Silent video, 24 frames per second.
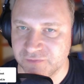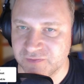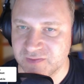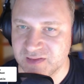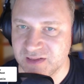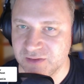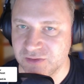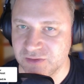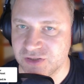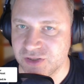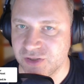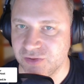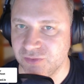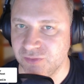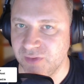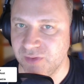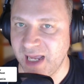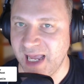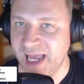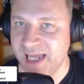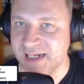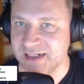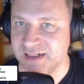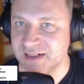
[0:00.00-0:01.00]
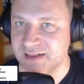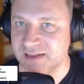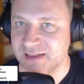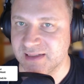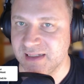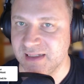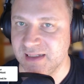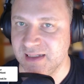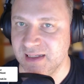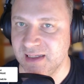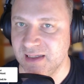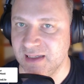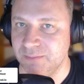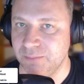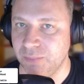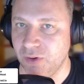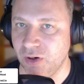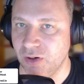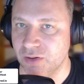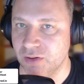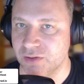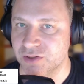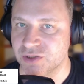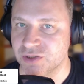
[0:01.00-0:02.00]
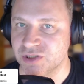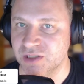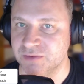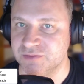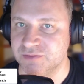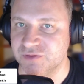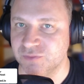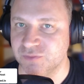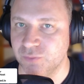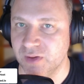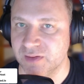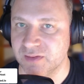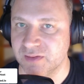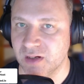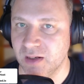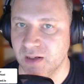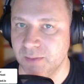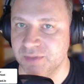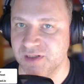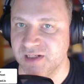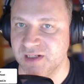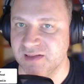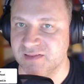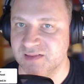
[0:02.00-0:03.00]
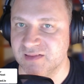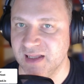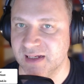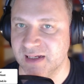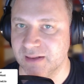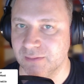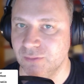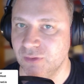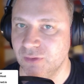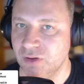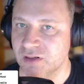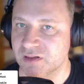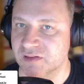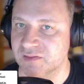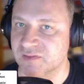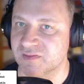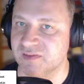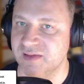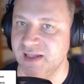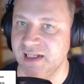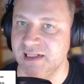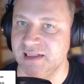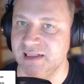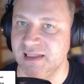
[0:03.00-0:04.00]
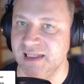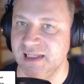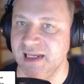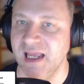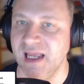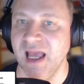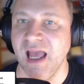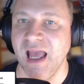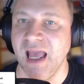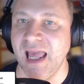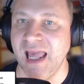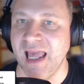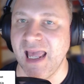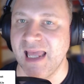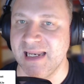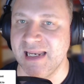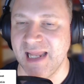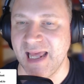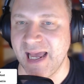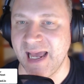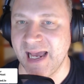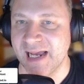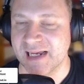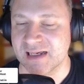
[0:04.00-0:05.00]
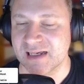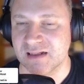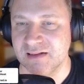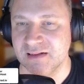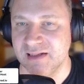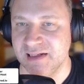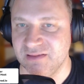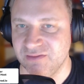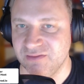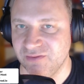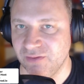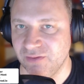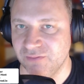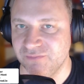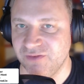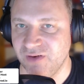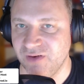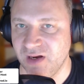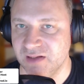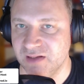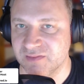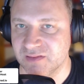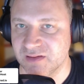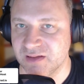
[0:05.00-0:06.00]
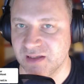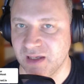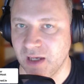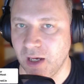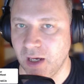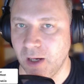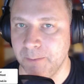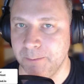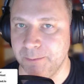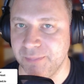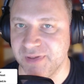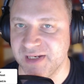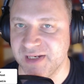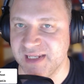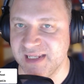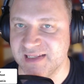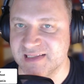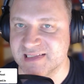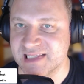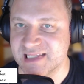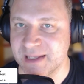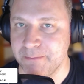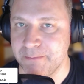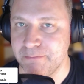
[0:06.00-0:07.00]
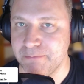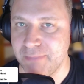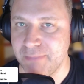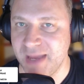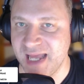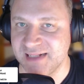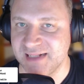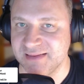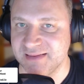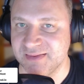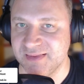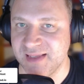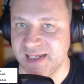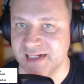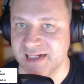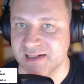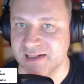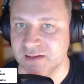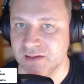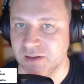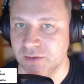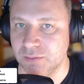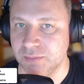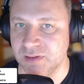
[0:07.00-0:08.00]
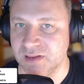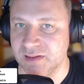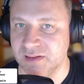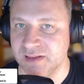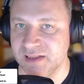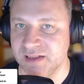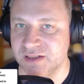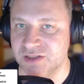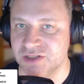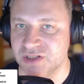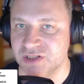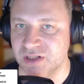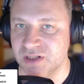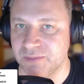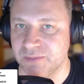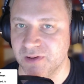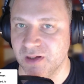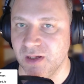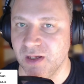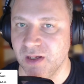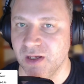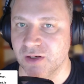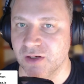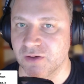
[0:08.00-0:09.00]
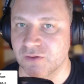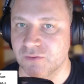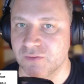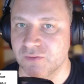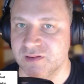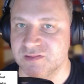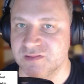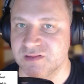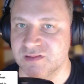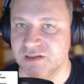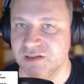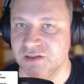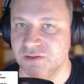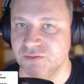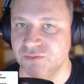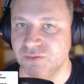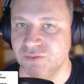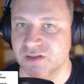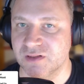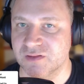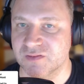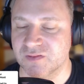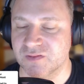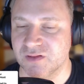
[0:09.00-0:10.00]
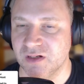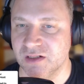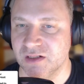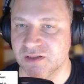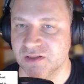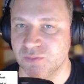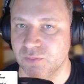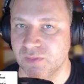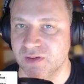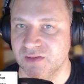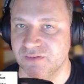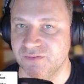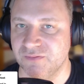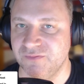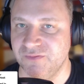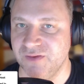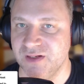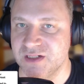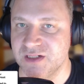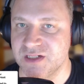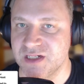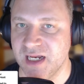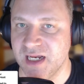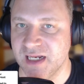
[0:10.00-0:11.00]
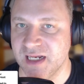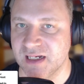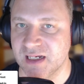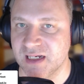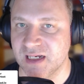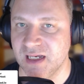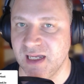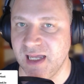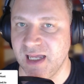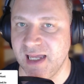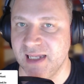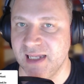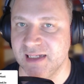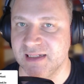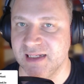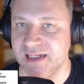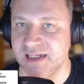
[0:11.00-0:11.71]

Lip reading: CO2 annually. Partnerships with companies like Morgan Stanley and accolades from fast companies cement their global leadership. Chris, you want to start with fintech and